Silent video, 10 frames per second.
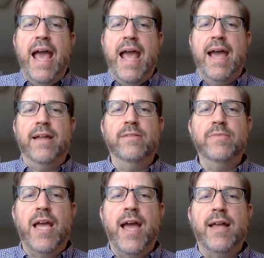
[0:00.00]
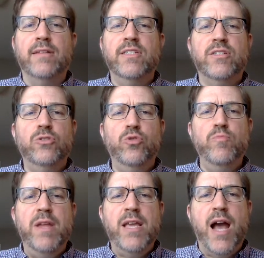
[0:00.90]
and listen to
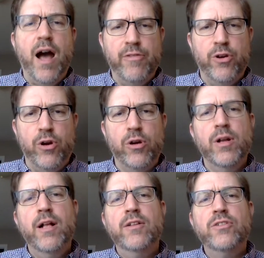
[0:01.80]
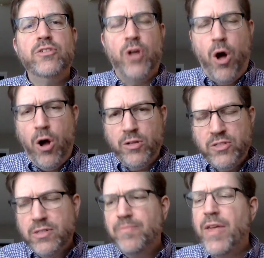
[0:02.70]
many other
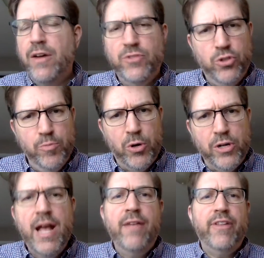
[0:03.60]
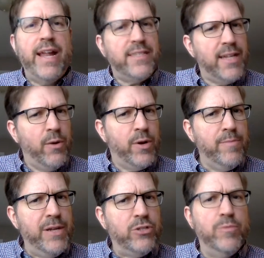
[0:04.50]
songs of Schubert. The last thing I want to
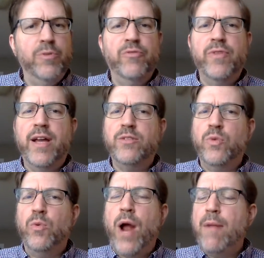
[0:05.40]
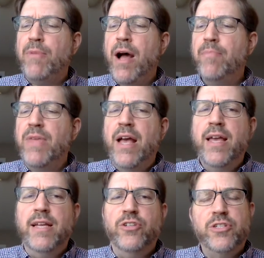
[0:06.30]
mention as we wrap up
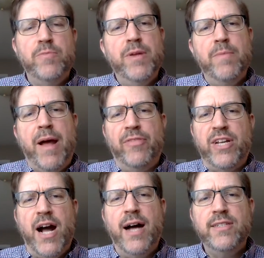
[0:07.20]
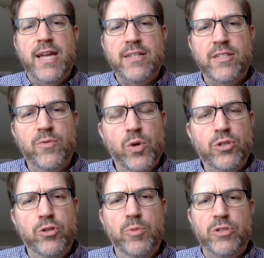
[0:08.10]
is just a bit about the context of where
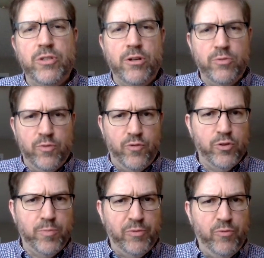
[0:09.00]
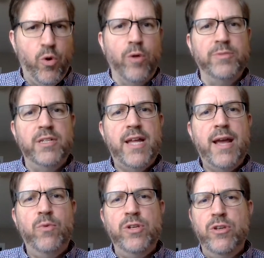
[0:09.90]
Schubert's songs were first performed. Today,
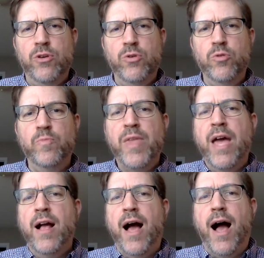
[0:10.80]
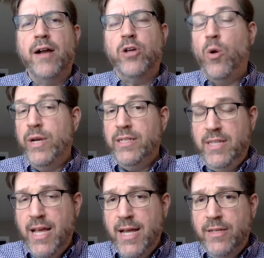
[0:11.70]
when you go and
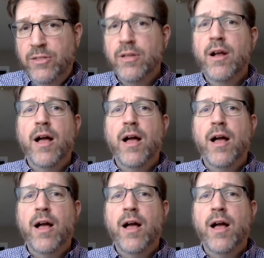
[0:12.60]
attend